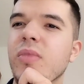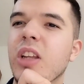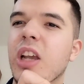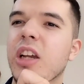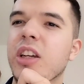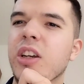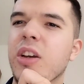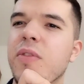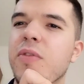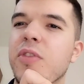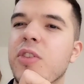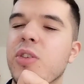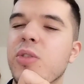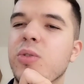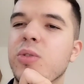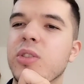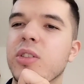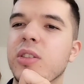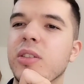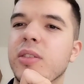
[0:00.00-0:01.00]
And
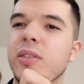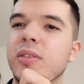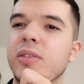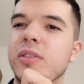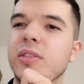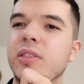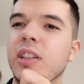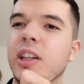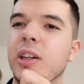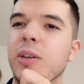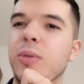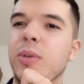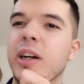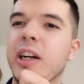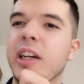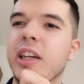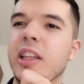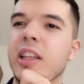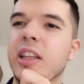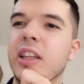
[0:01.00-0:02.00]
confusing, like
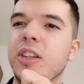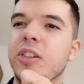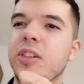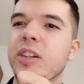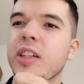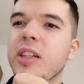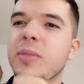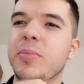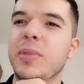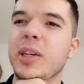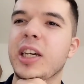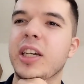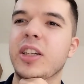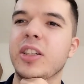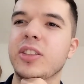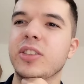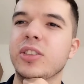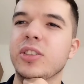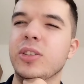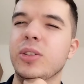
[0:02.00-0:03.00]
why are they trying to make
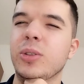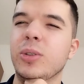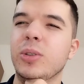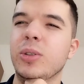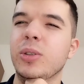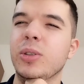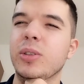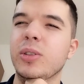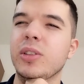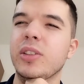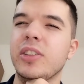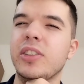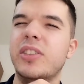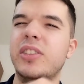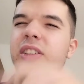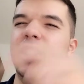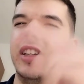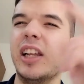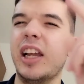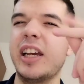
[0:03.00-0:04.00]
us so
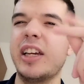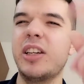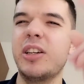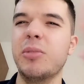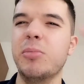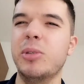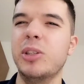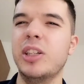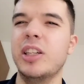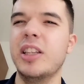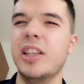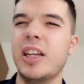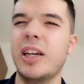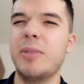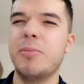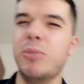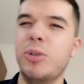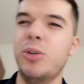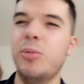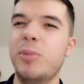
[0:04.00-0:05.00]
likable in
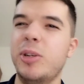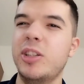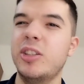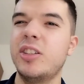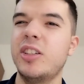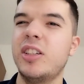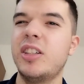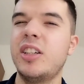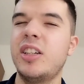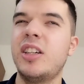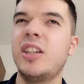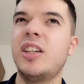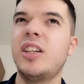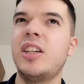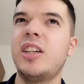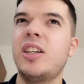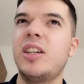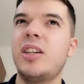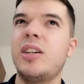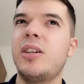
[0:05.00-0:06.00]
that moment,
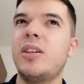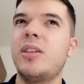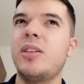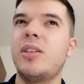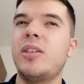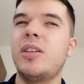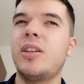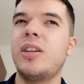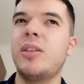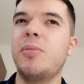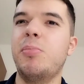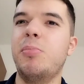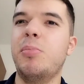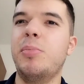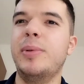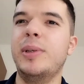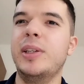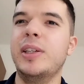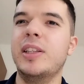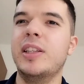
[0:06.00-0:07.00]

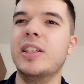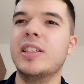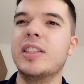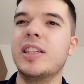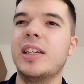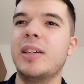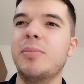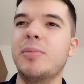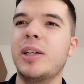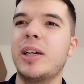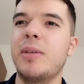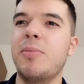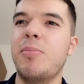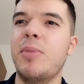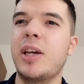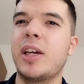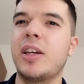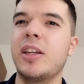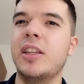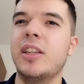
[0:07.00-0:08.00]
but at the same time
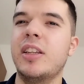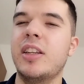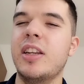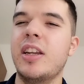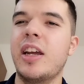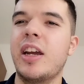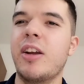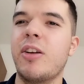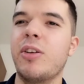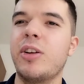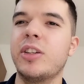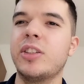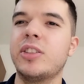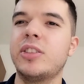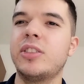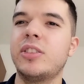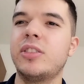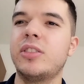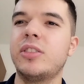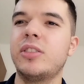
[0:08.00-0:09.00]
making
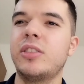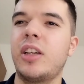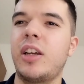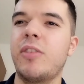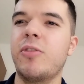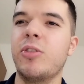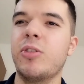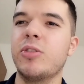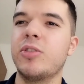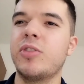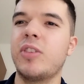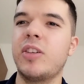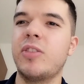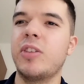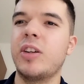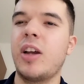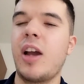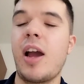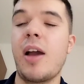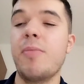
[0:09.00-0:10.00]
Daenerys everyone's
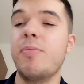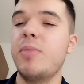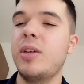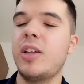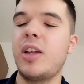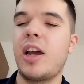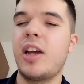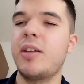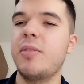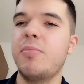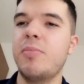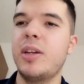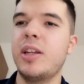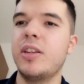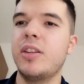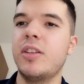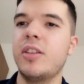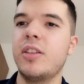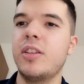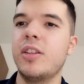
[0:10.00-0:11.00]
favorite. I admit
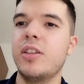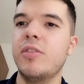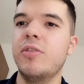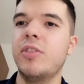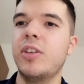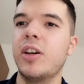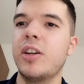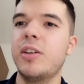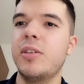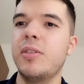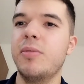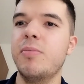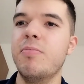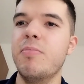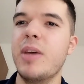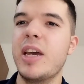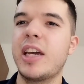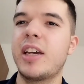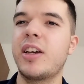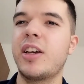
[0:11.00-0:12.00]
you've got to
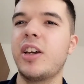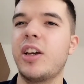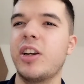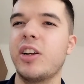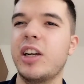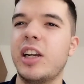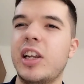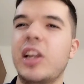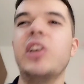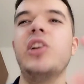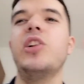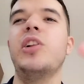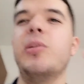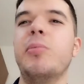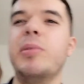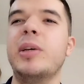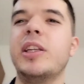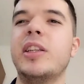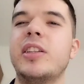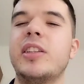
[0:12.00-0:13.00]
make her a little
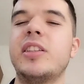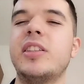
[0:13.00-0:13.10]
bit